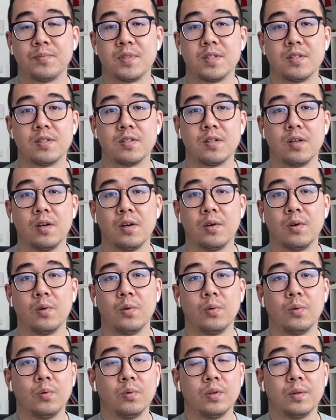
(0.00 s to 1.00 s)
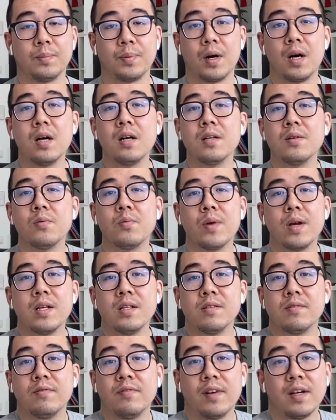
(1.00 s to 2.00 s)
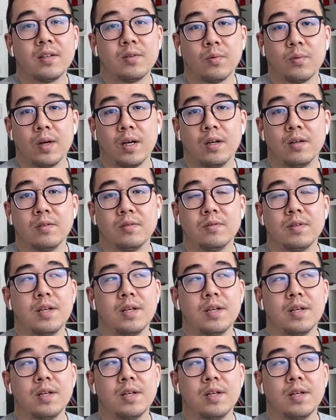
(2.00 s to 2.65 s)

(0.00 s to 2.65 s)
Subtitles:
So the party went very well.